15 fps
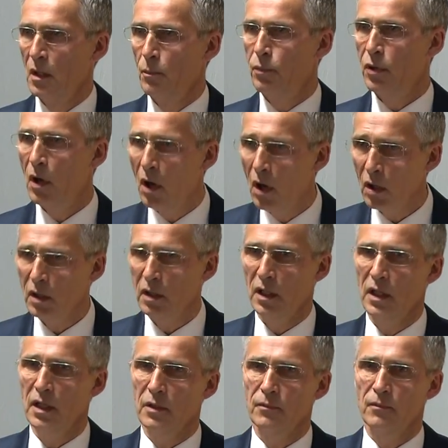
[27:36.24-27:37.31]

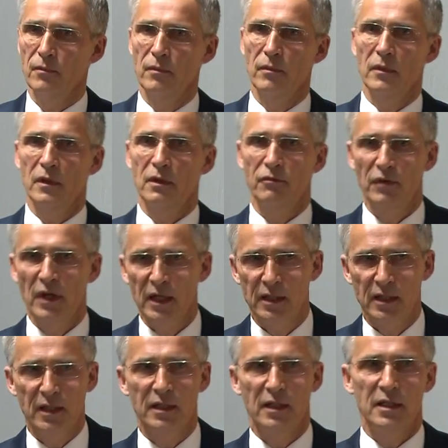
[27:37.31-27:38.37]
Partly the fact
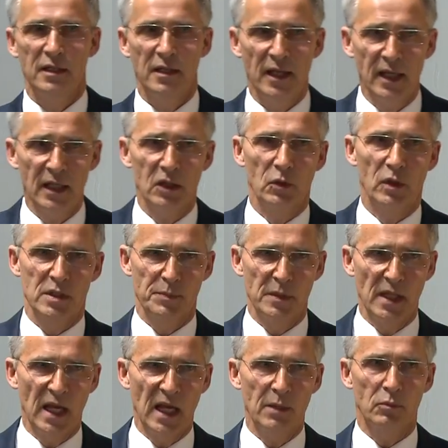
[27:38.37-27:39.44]
that NATO has been
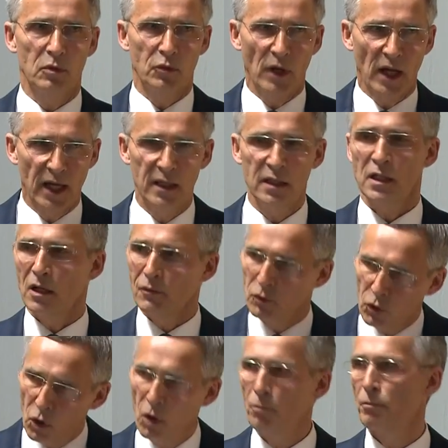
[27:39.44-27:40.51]
able to end our
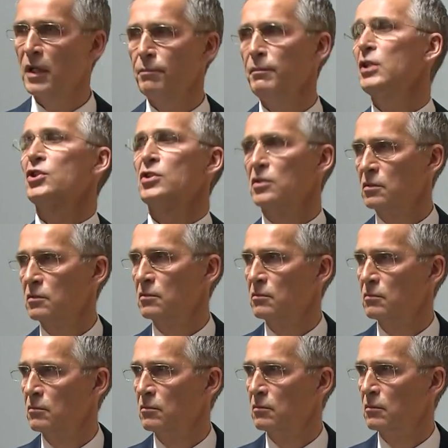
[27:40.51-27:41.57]
combat mission
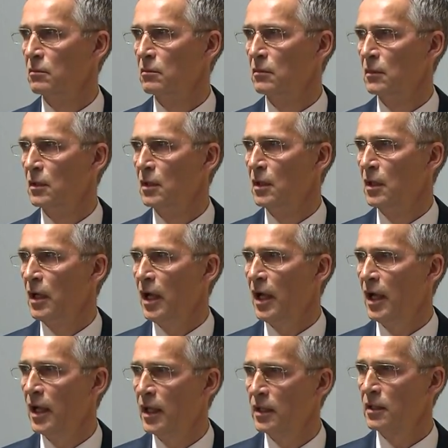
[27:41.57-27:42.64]

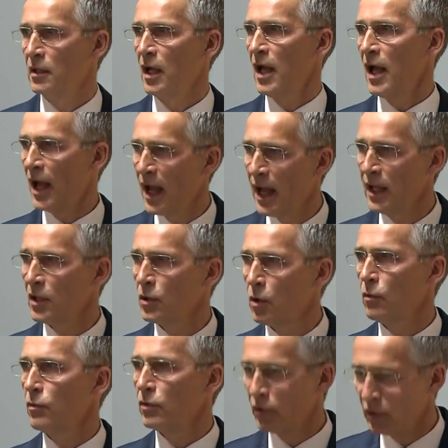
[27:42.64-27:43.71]
and hand
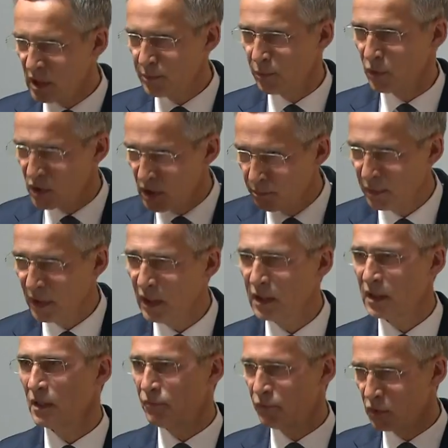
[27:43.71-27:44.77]
over the
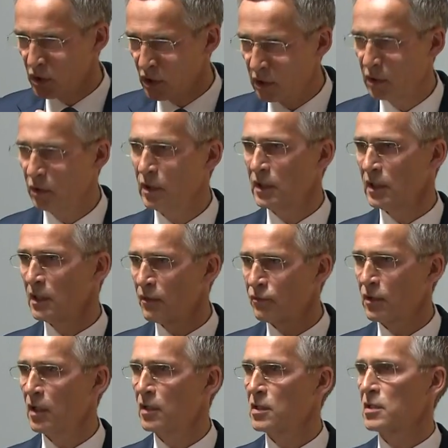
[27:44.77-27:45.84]
responsibility for security in
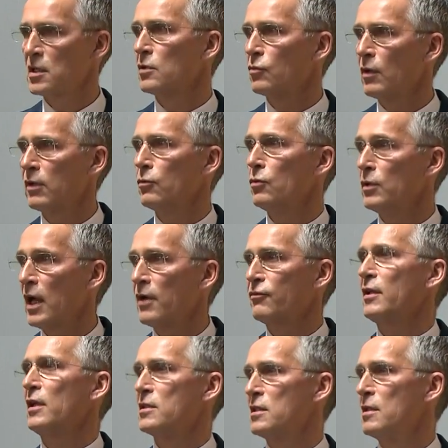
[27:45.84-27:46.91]
Afghanistan to the
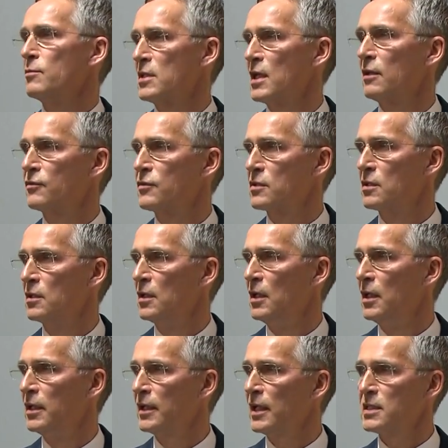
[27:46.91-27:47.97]
Afghans themselves.
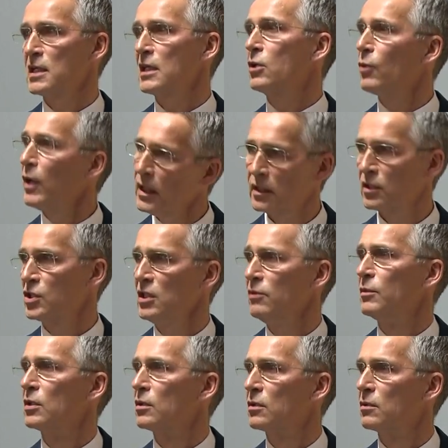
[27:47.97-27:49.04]
That's a great
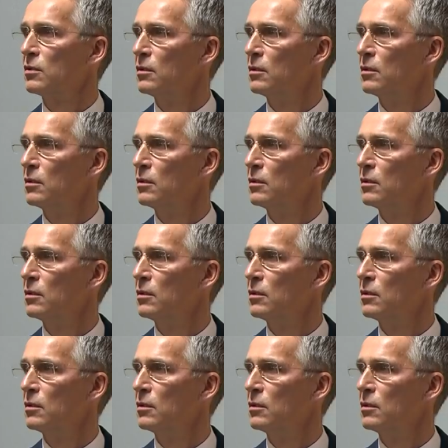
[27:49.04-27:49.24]
achievement.